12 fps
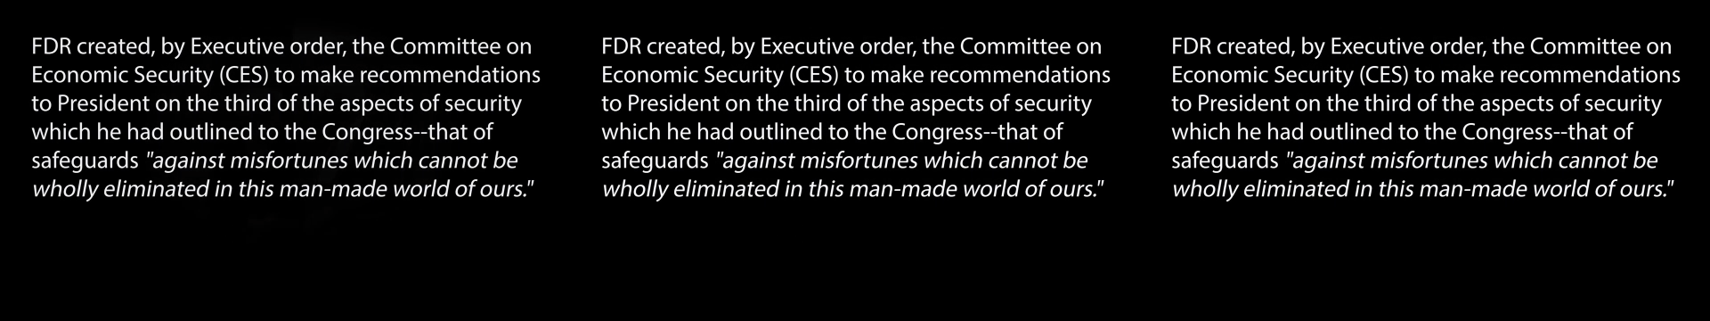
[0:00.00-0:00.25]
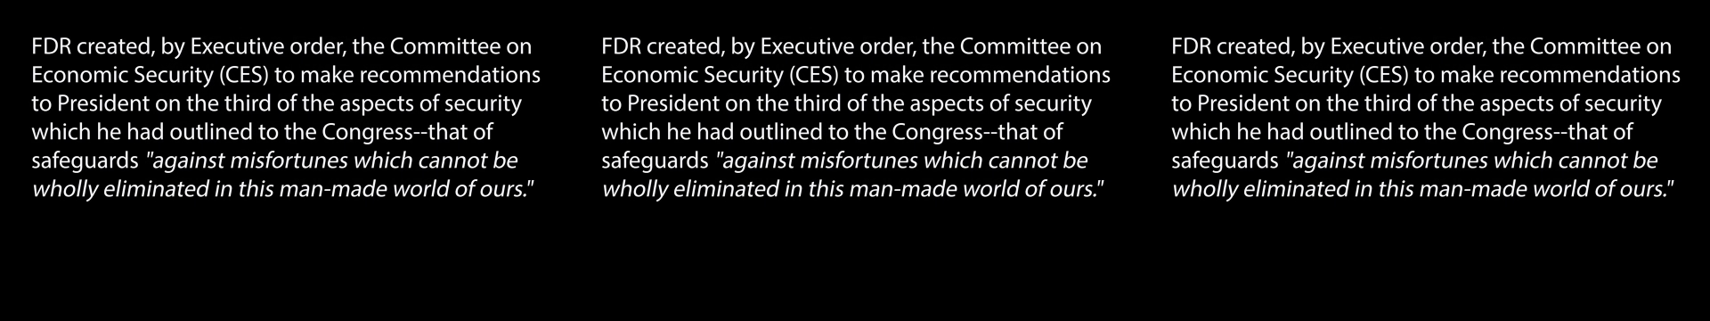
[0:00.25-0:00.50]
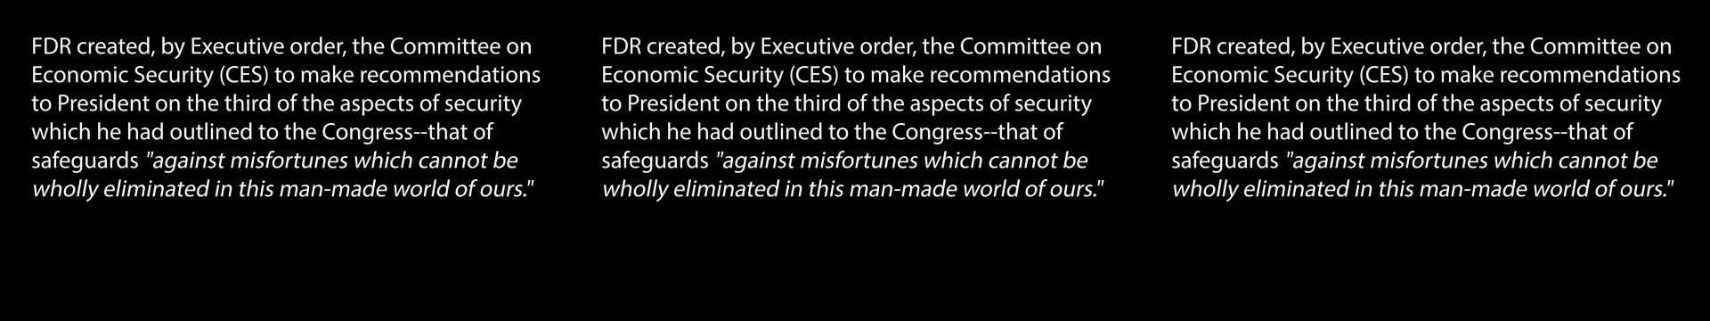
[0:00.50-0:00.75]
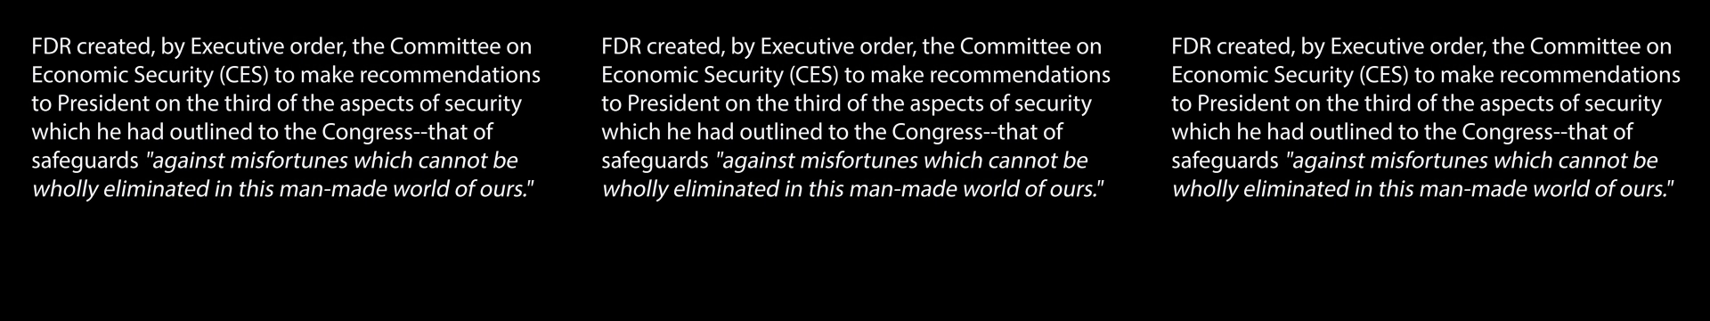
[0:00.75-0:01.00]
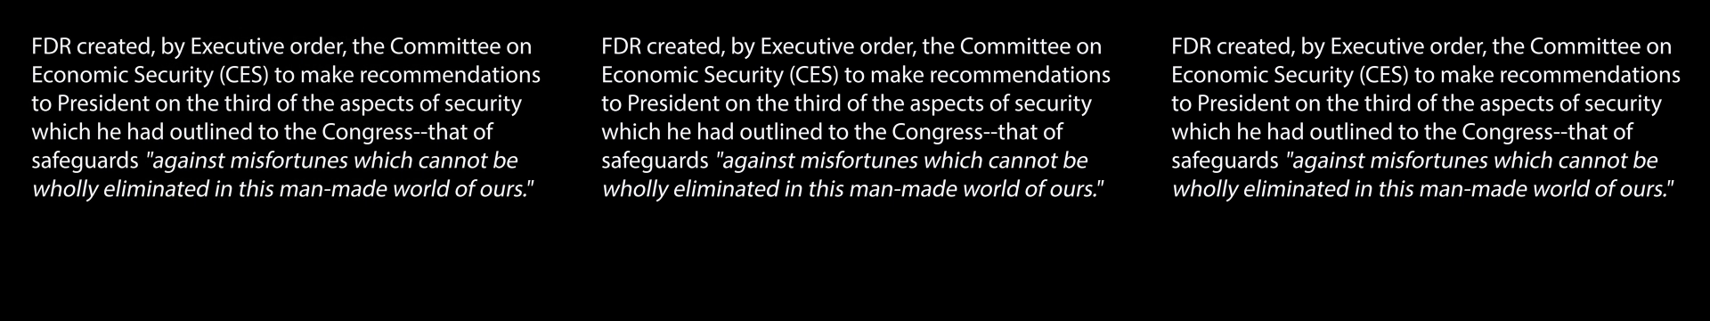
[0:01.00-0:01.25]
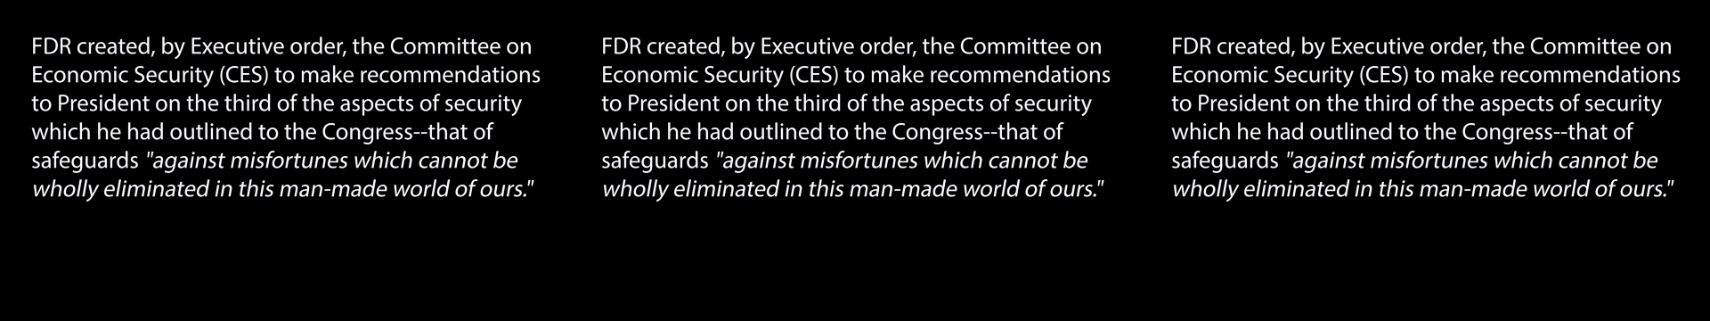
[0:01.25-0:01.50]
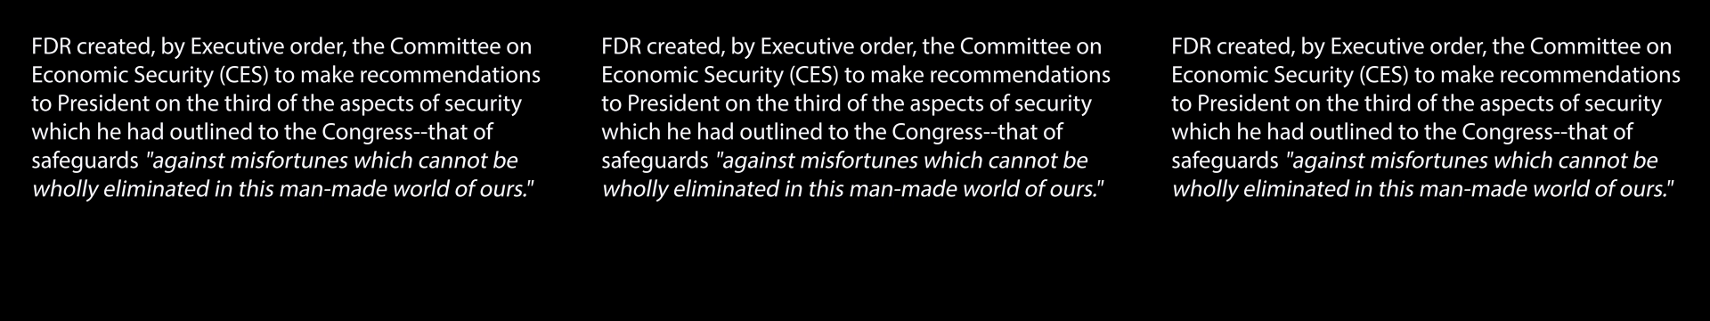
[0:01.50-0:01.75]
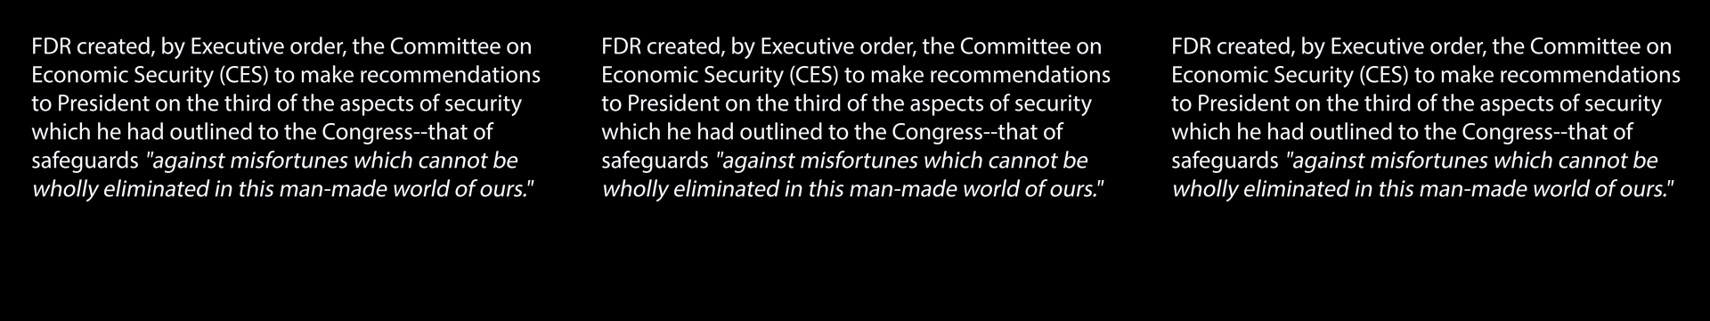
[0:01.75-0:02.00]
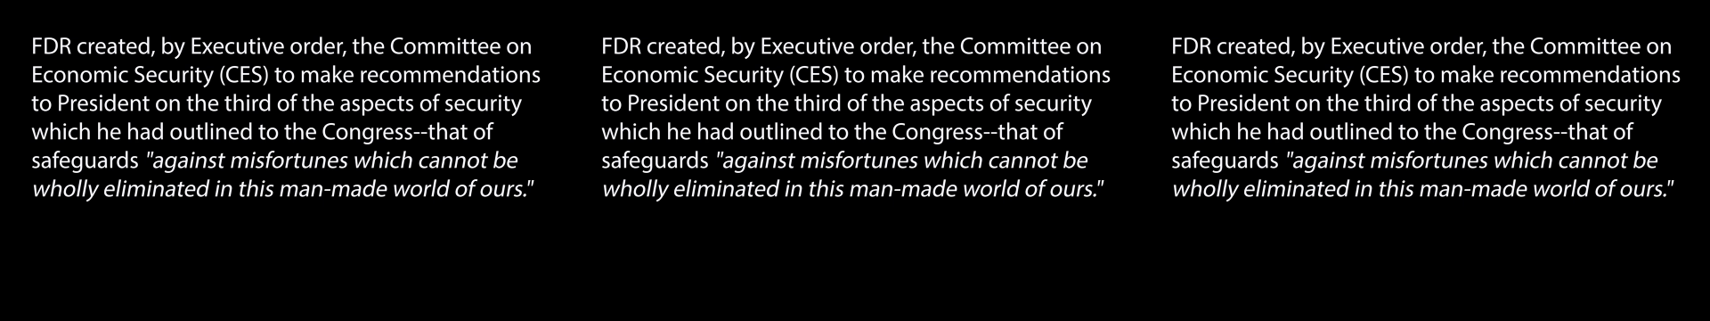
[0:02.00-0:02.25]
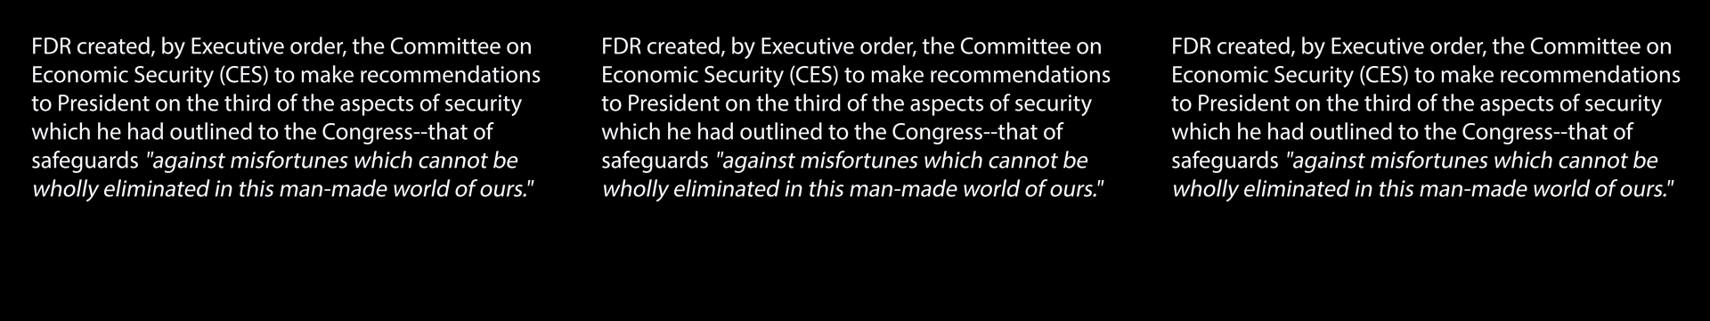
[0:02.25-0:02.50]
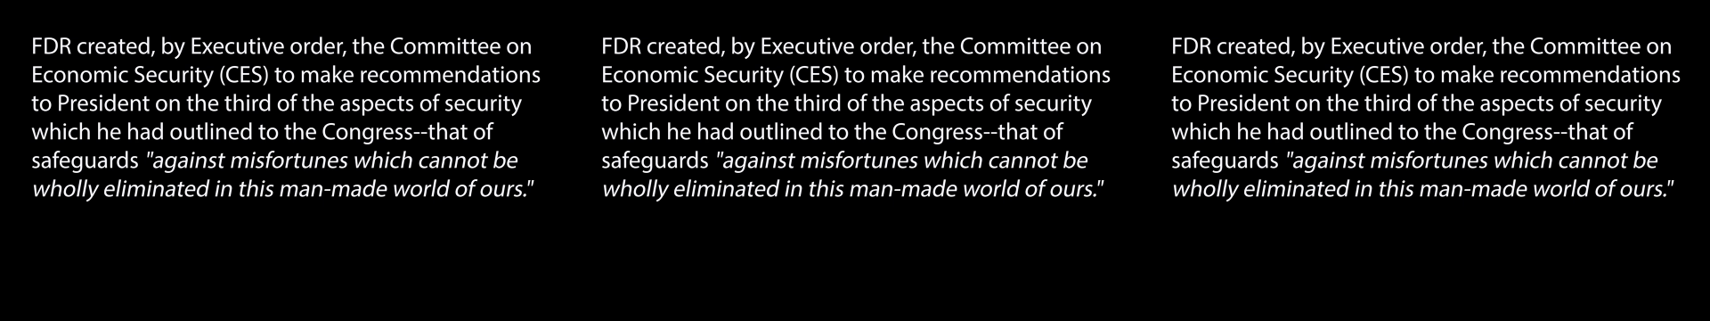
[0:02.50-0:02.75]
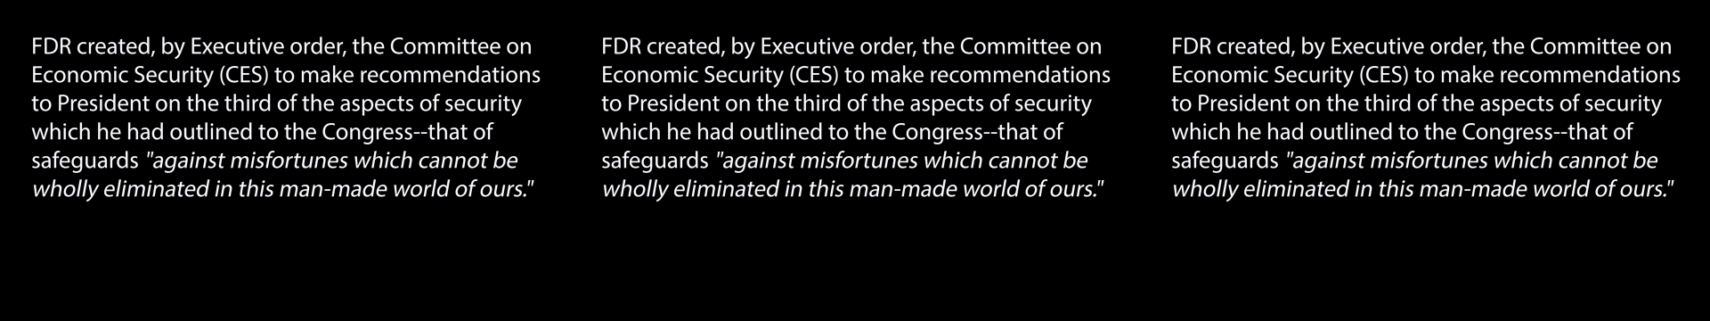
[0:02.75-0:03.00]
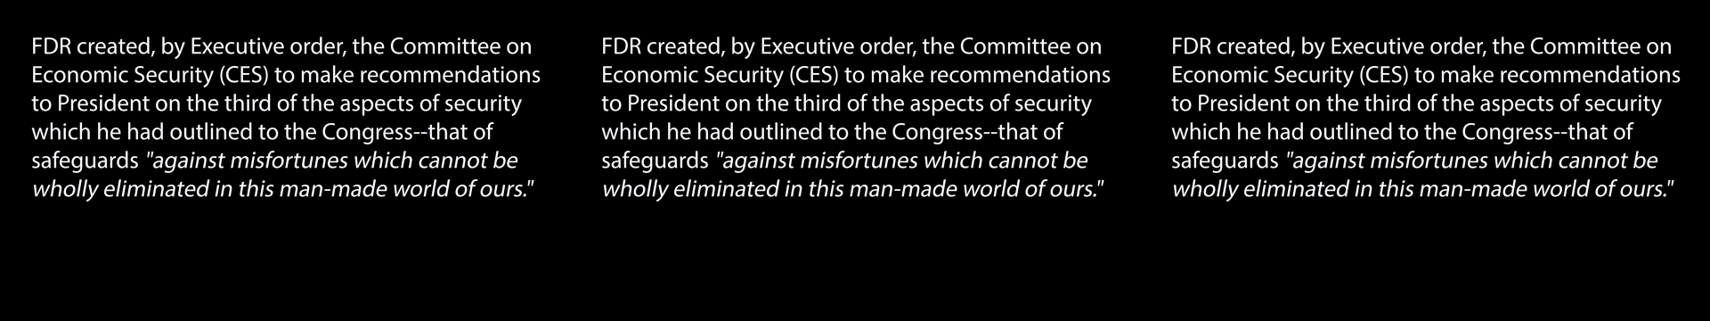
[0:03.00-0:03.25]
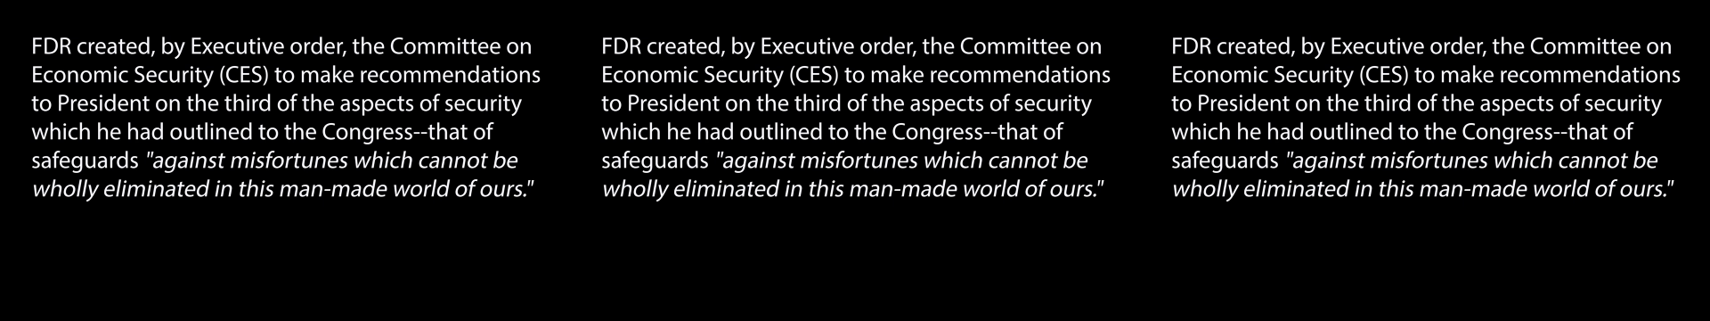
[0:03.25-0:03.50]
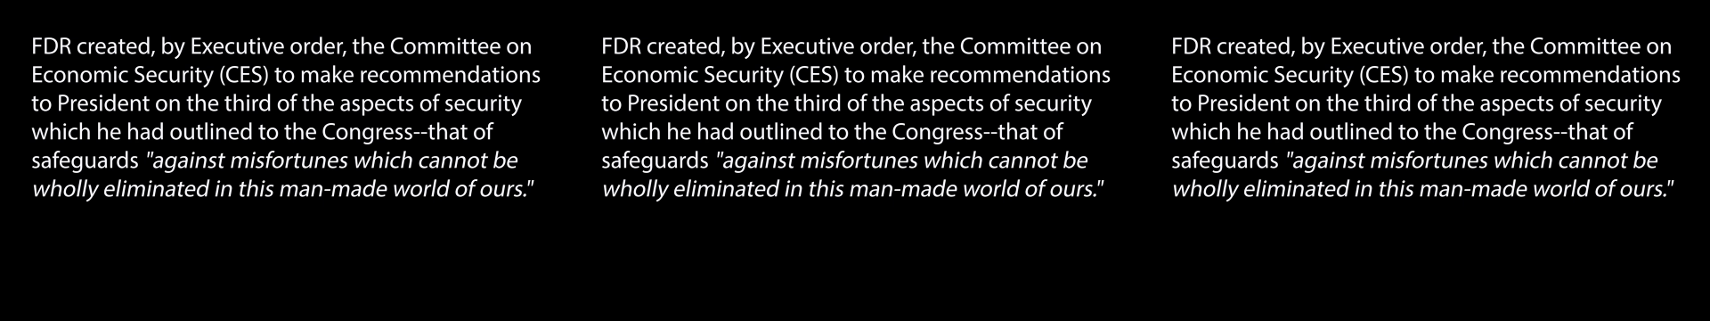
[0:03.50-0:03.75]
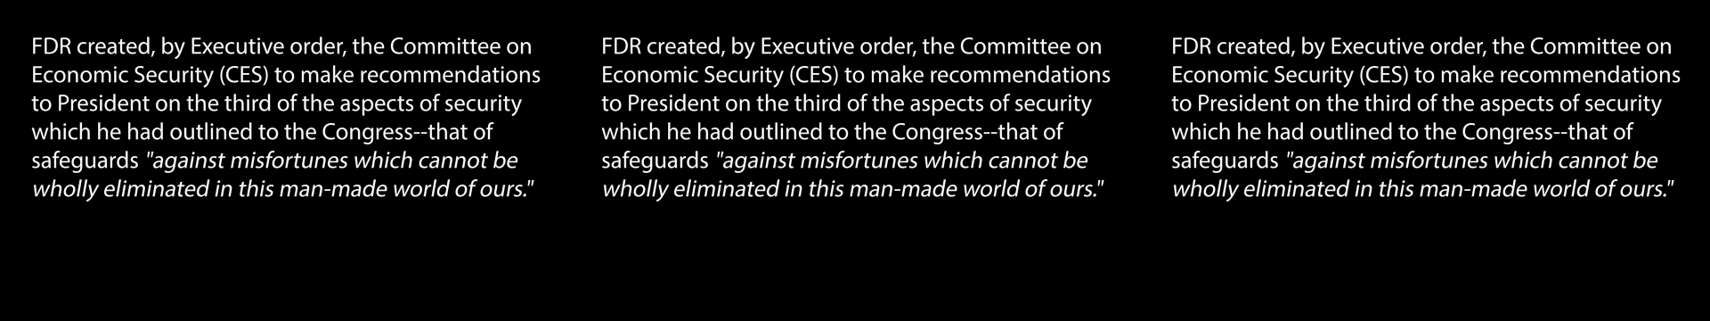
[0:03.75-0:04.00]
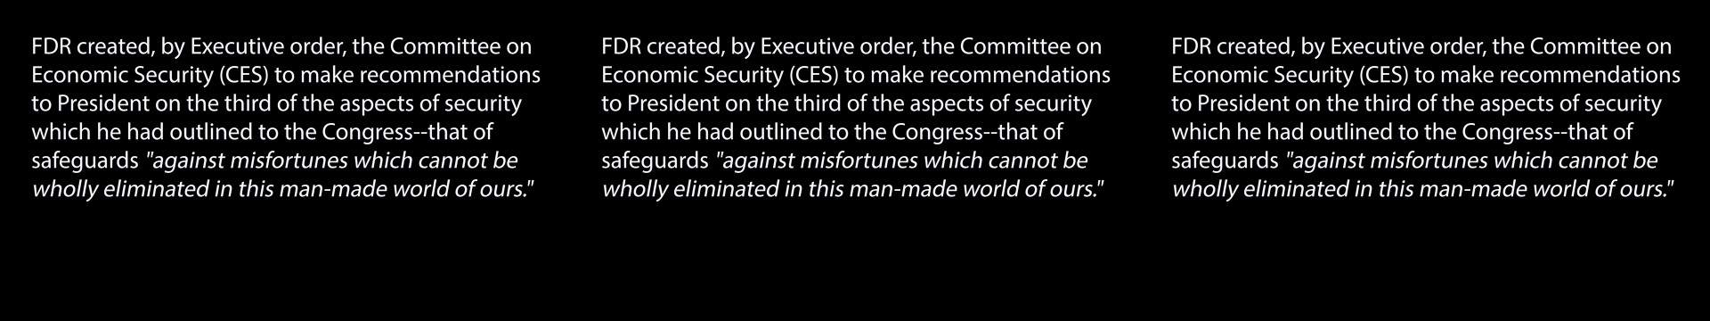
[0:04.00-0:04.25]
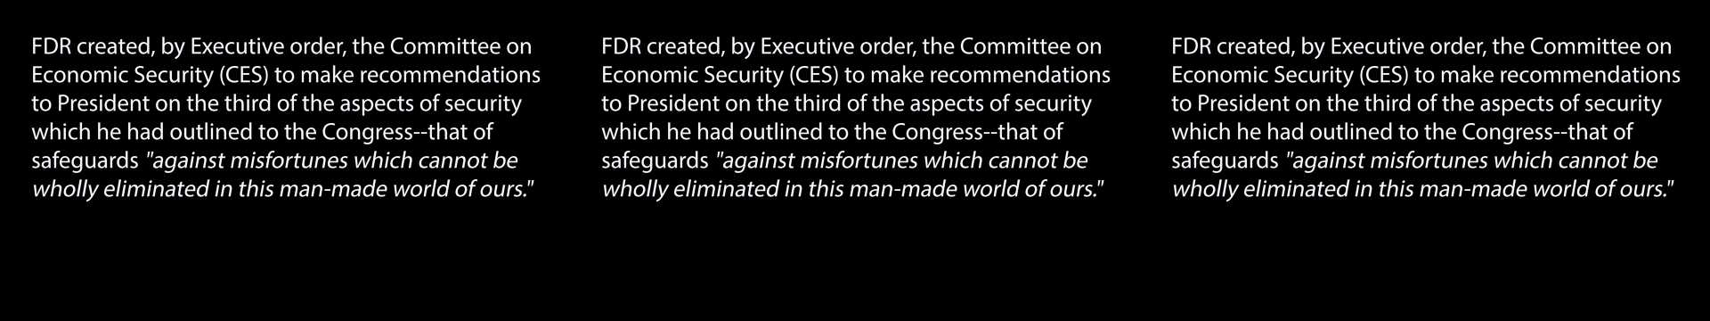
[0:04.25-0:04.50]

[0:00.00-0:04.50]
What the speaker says: (no speaker visible)